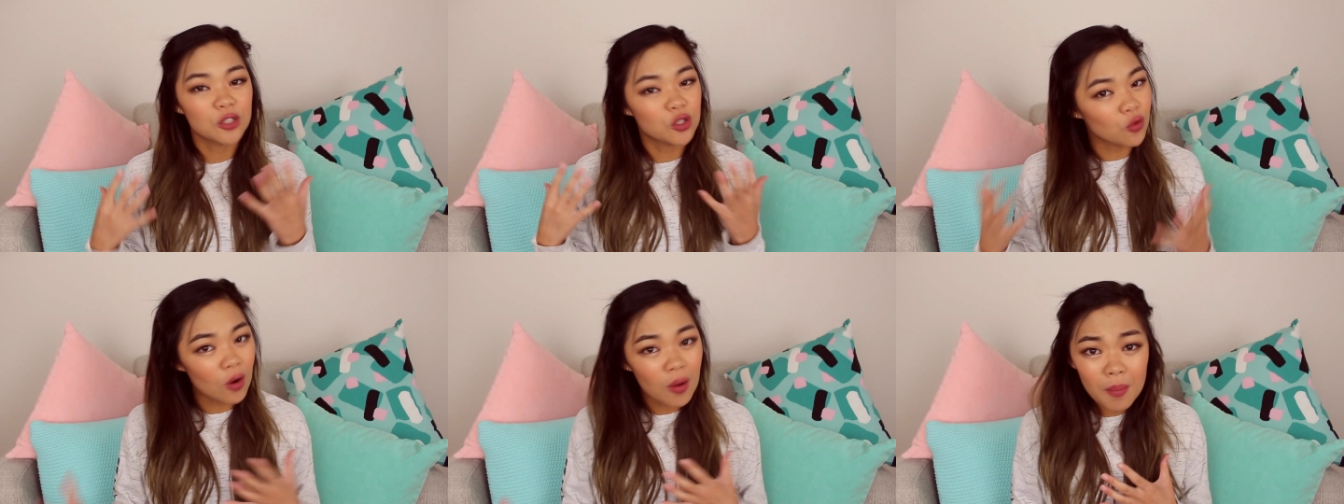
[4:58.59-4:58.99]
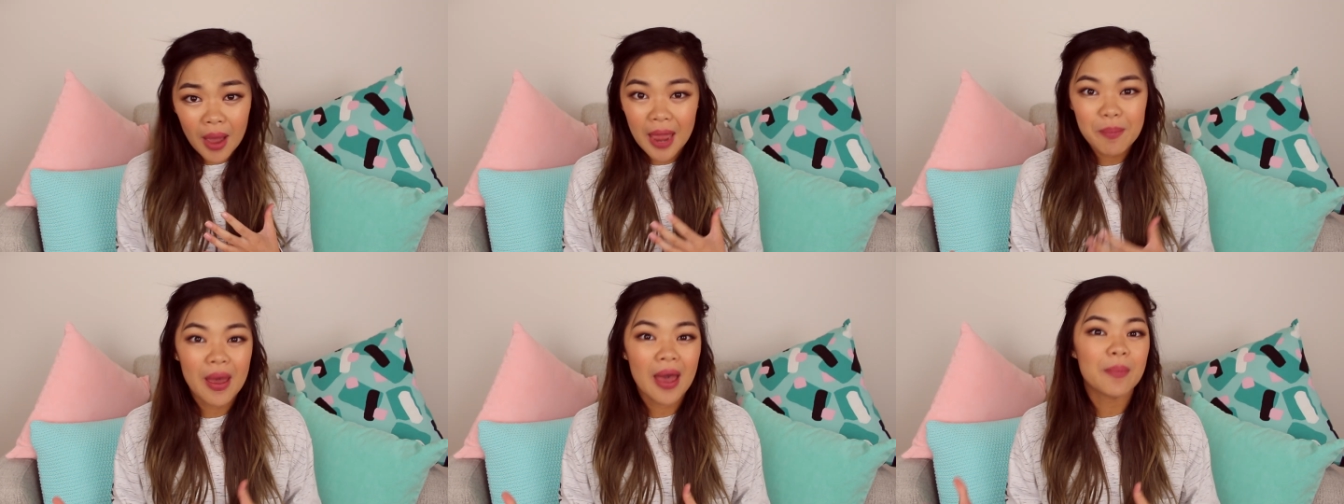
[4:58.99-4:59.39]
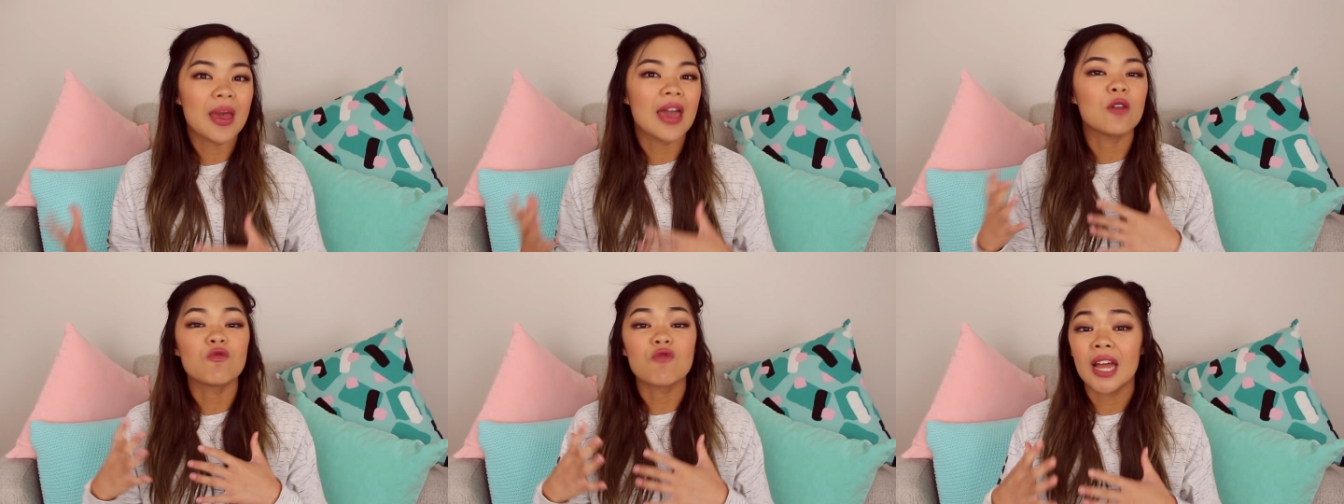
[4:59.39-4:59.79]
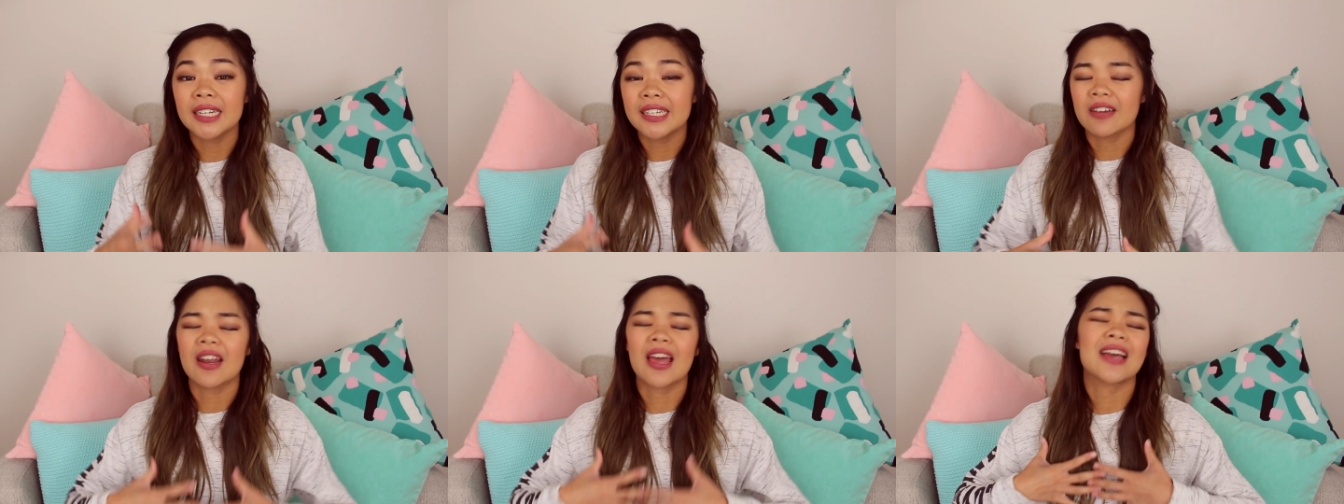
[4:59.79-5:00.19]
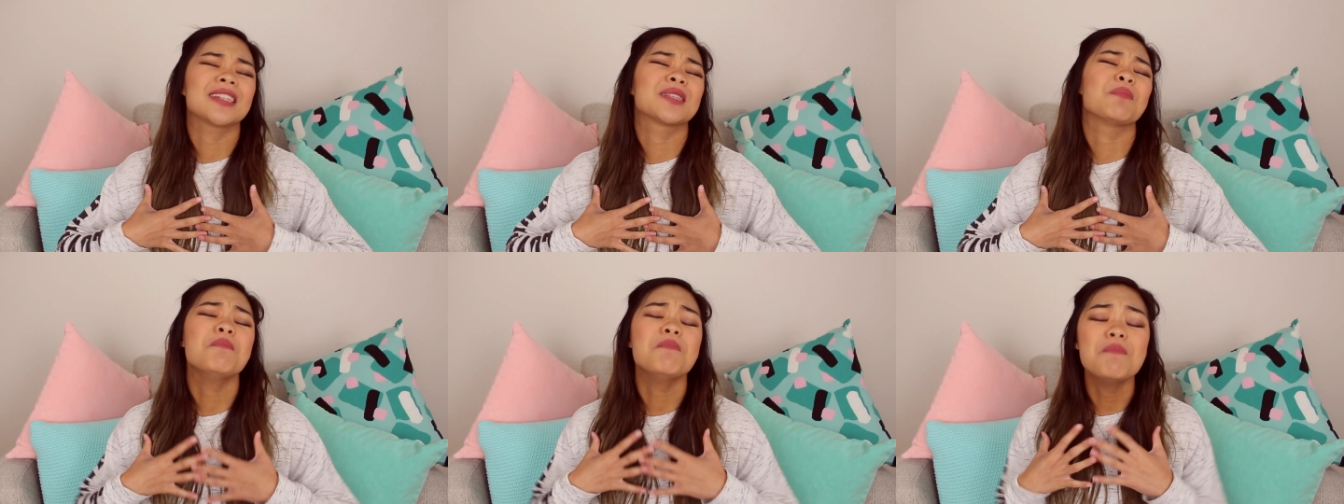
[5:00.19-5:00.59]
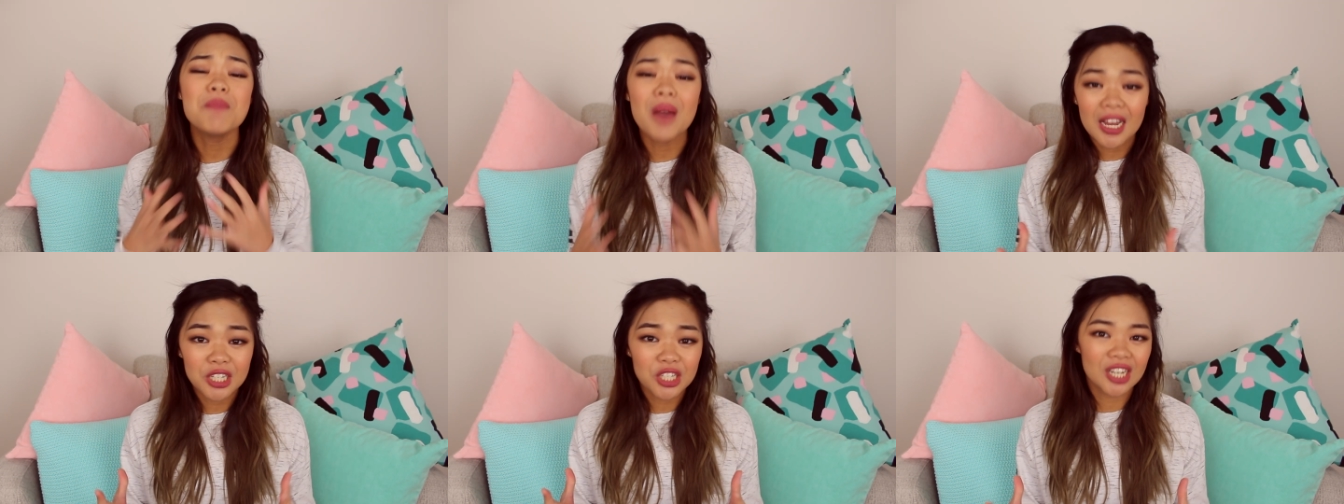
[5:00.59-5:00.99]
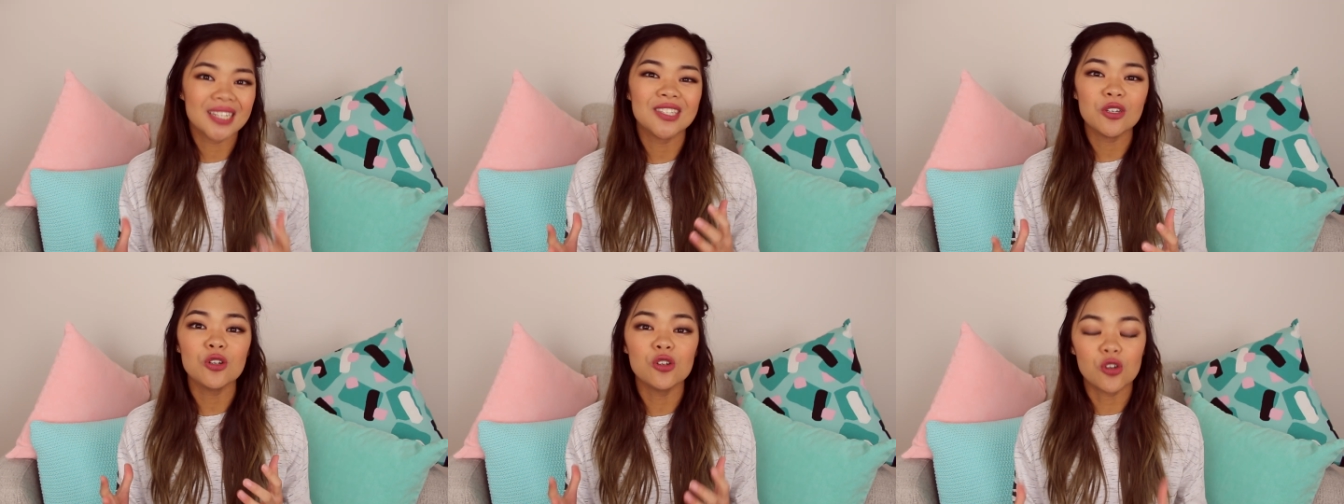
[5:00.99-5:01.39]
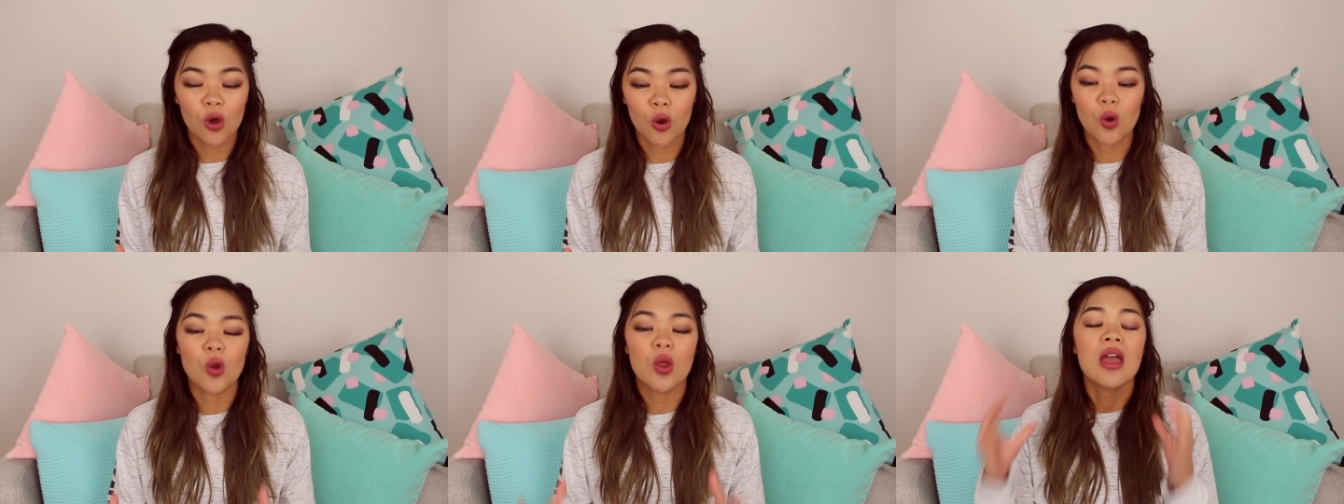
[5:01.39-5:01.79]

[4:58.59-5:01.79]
Draw a mind map and write down as much as you know